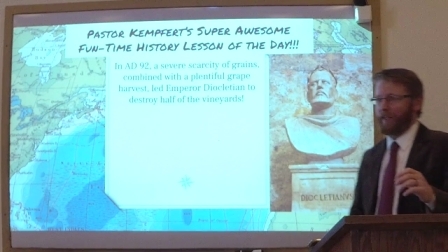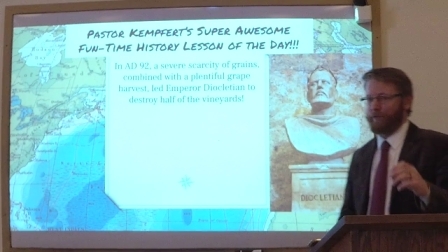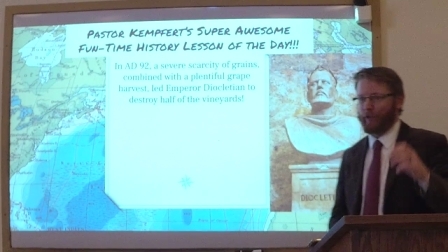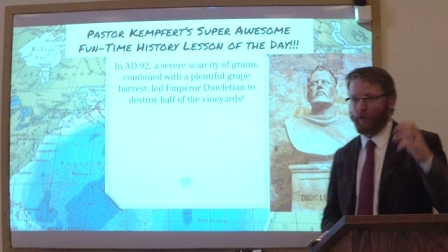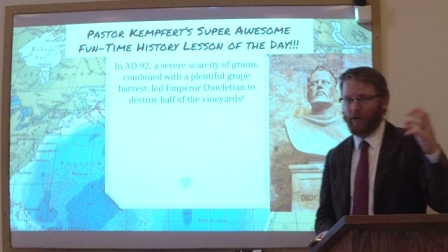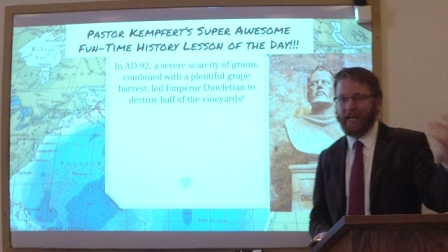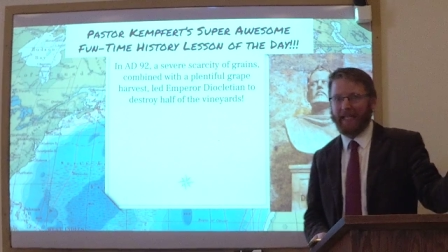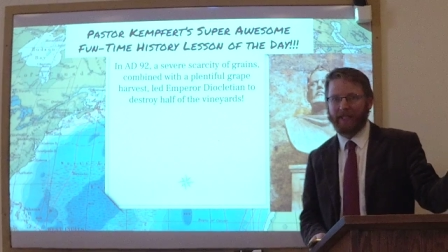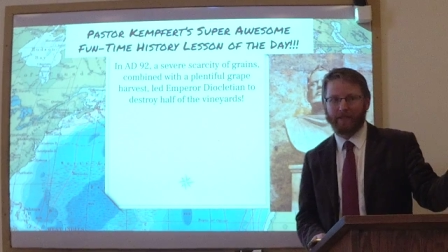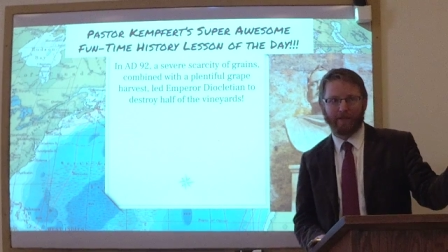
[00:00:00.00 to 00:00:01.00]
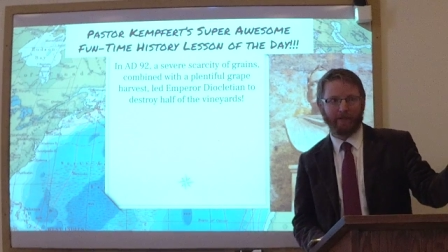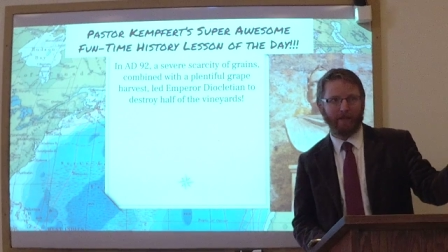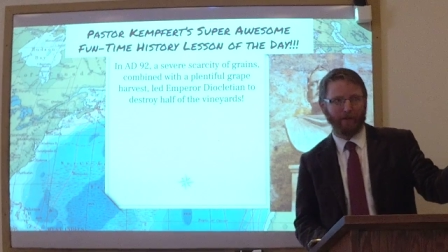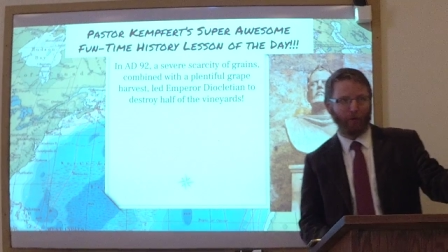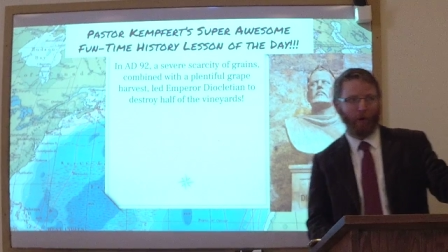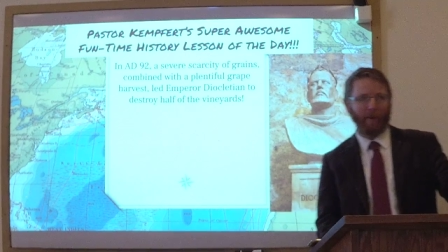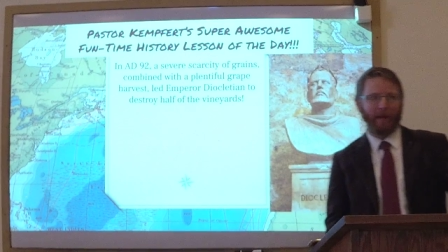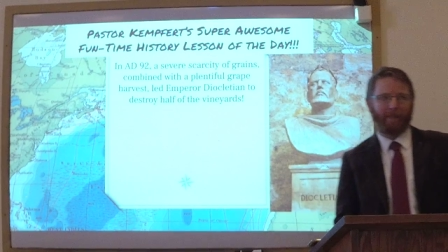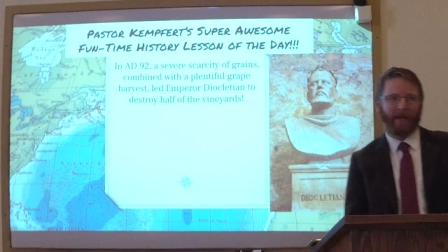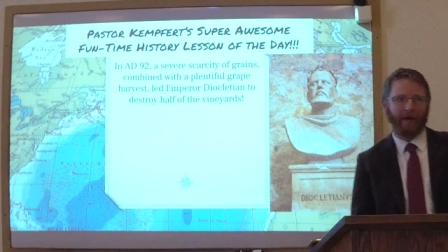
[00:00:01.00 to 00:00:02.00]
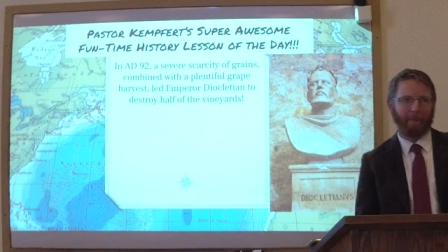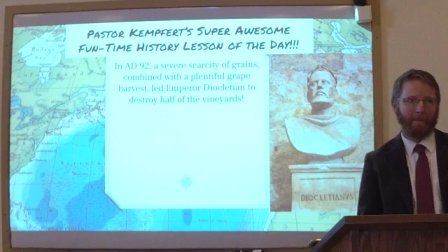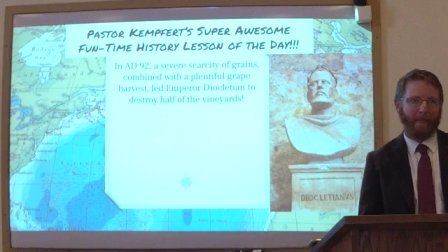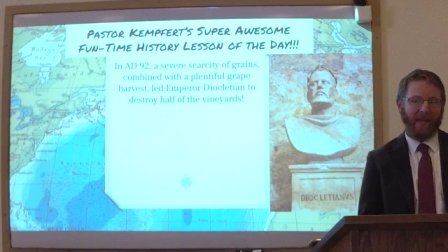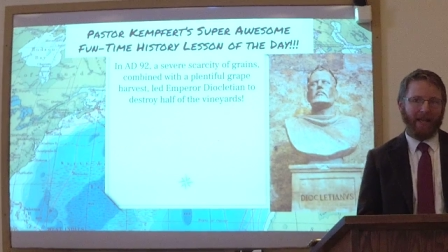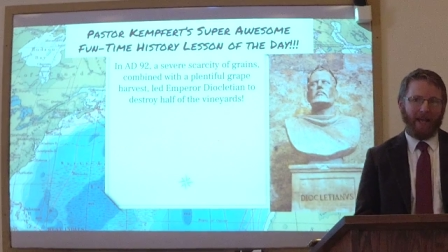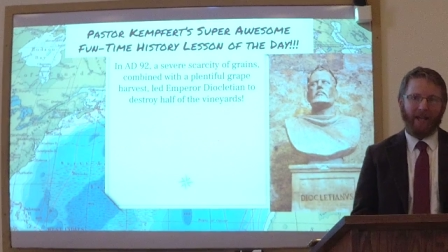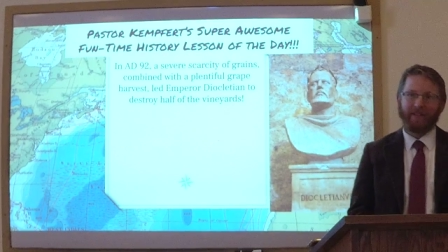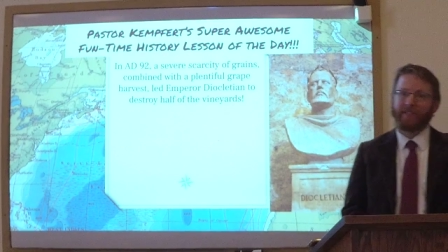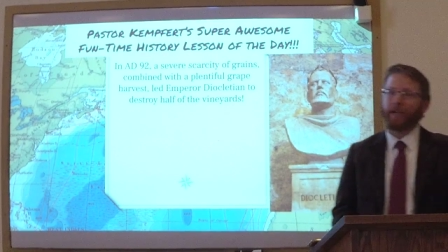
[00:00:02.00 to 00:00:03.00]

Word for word: of grains in the Roman Empire. And this